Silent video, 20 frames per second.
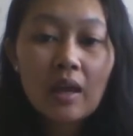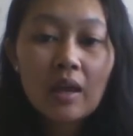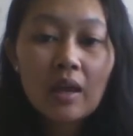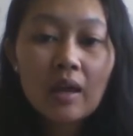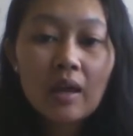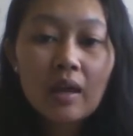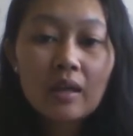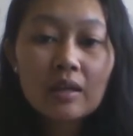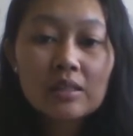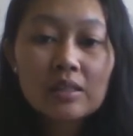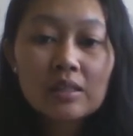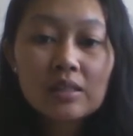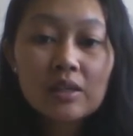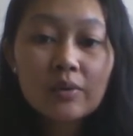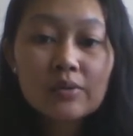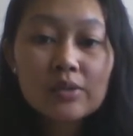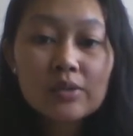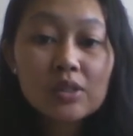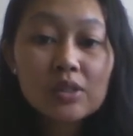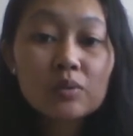
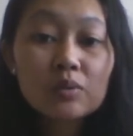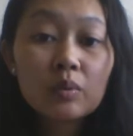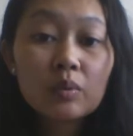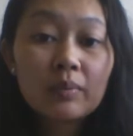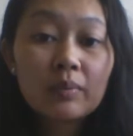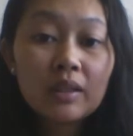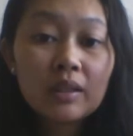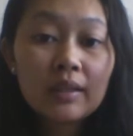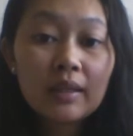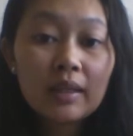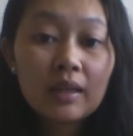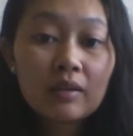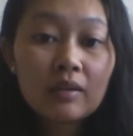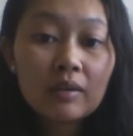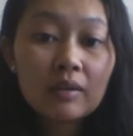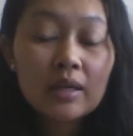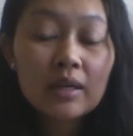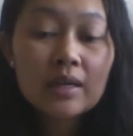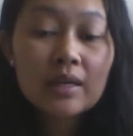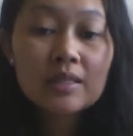PaCO2 will be
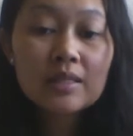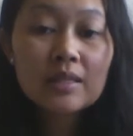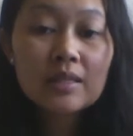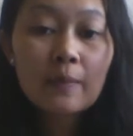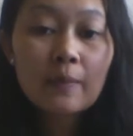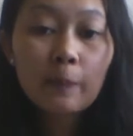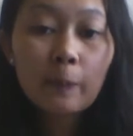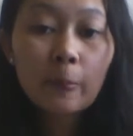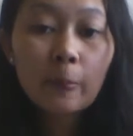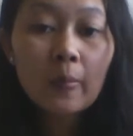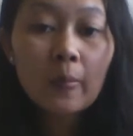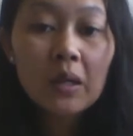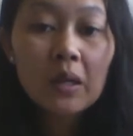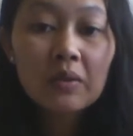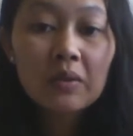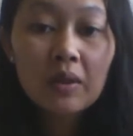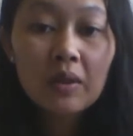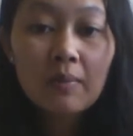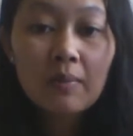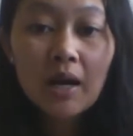decreased.
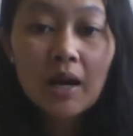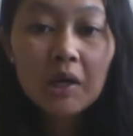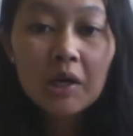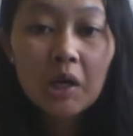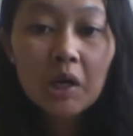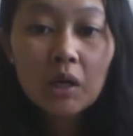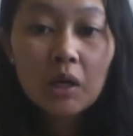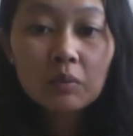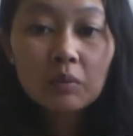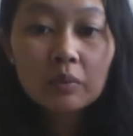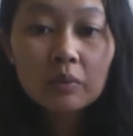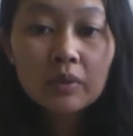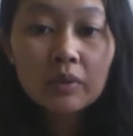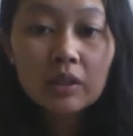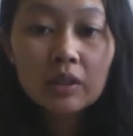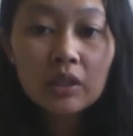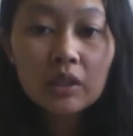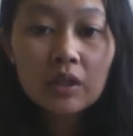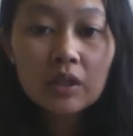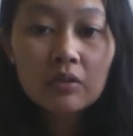The bicarb will be
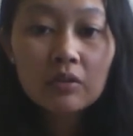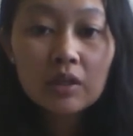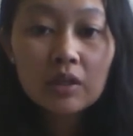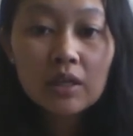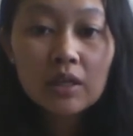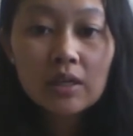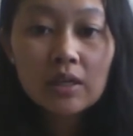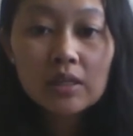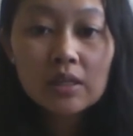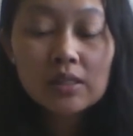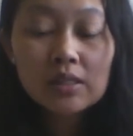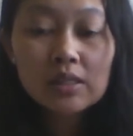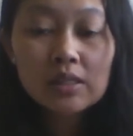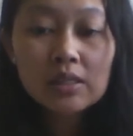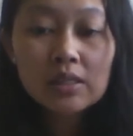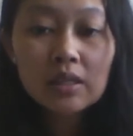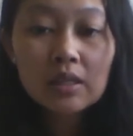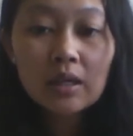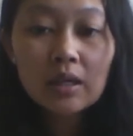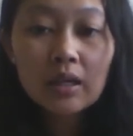decreased.
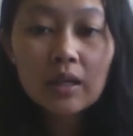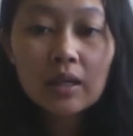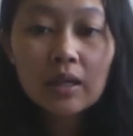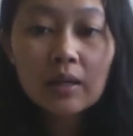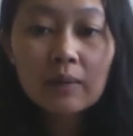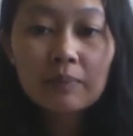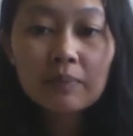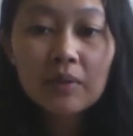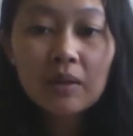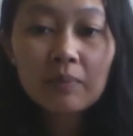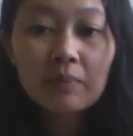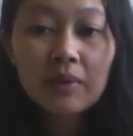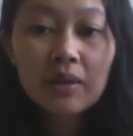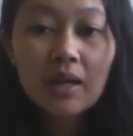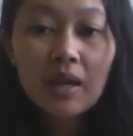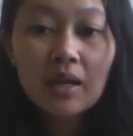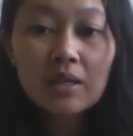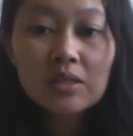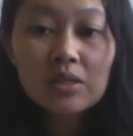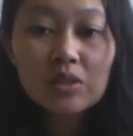The
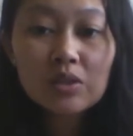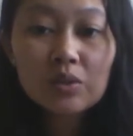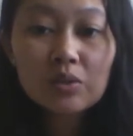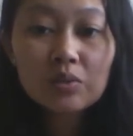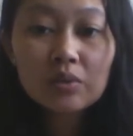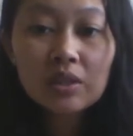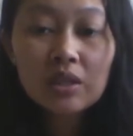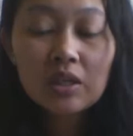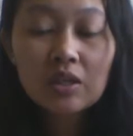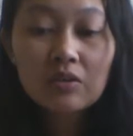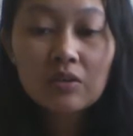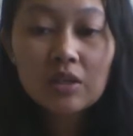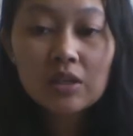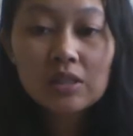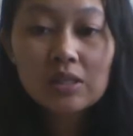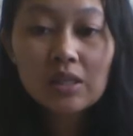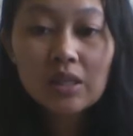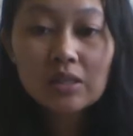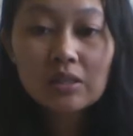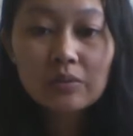PA2
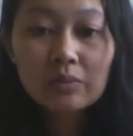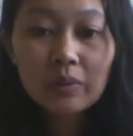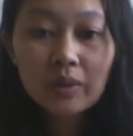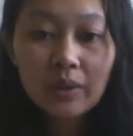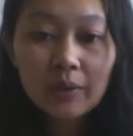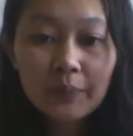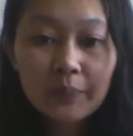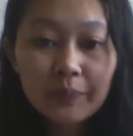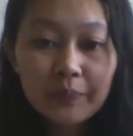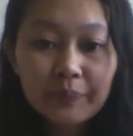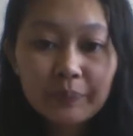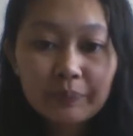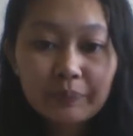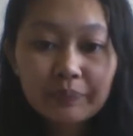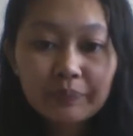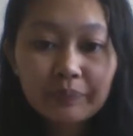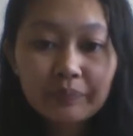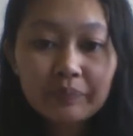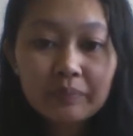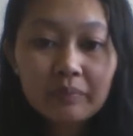decreased as well.
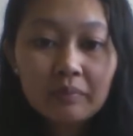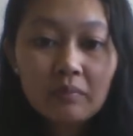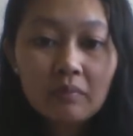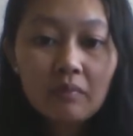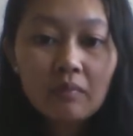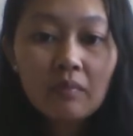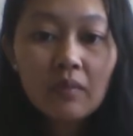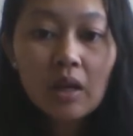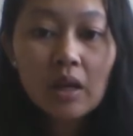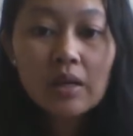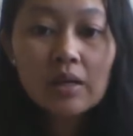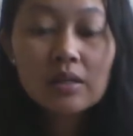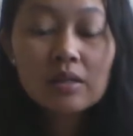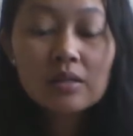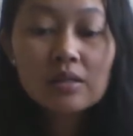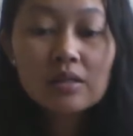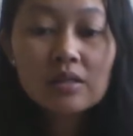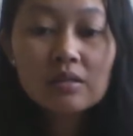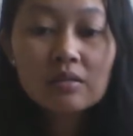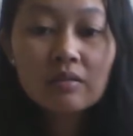In
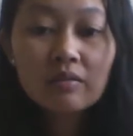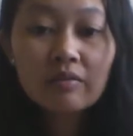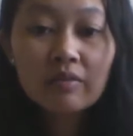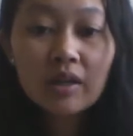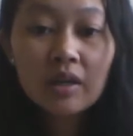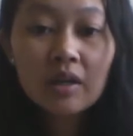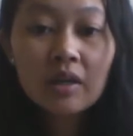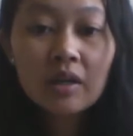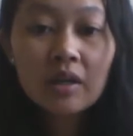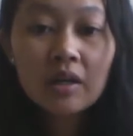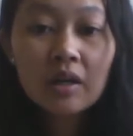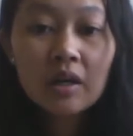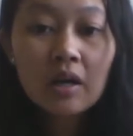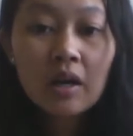severe